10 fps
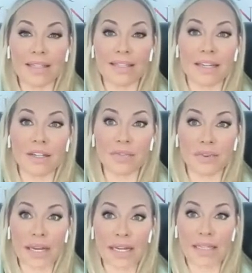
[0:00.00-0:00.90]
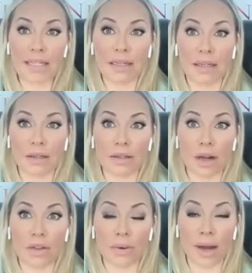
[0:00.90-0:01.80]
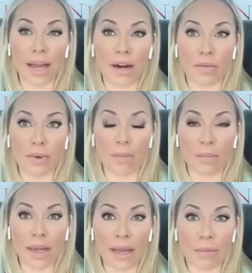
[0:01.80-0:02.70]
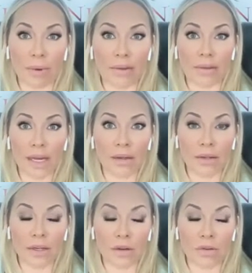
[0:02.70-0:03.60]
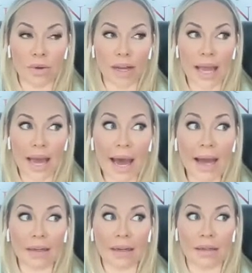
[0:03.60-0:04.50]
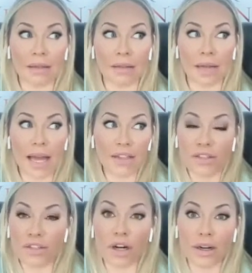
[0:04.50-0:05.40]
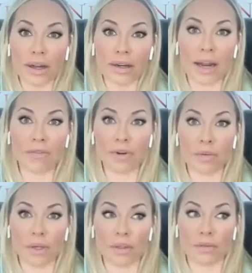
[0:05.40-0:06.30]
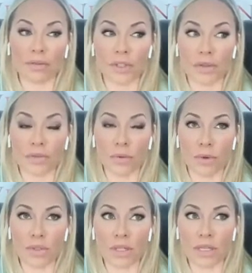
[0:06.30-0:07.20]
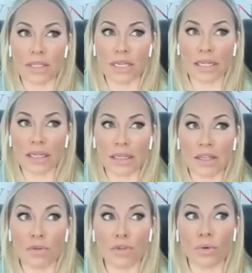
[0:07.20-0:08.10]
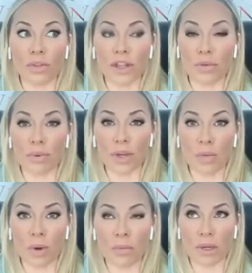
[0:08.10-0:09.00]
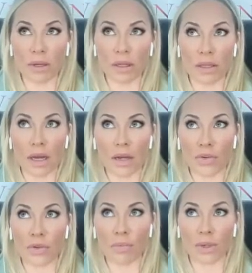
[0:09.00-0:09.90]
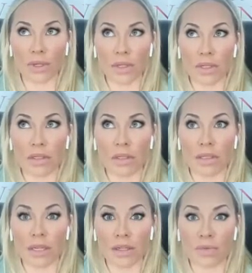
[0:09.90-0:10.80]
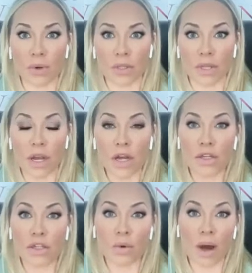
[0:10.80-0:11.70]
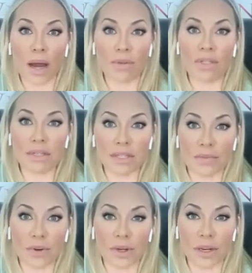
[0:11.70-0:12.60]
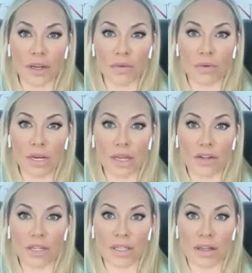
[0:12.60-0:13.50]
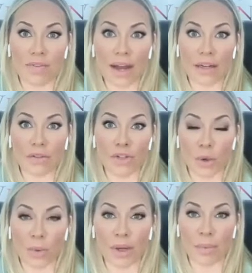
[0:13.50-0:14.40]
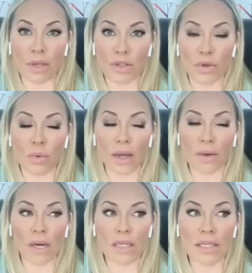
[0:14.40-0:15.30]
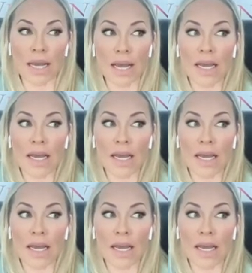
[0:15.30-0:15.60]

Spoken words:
in sales for 18 years, although I hadn't wrapped my head around that, so I had a head start on everyone, first and foremost. And then secondly, there was only 3 women on the 100-person sales force. So I was different and unique just in the fact of showing up as who I was.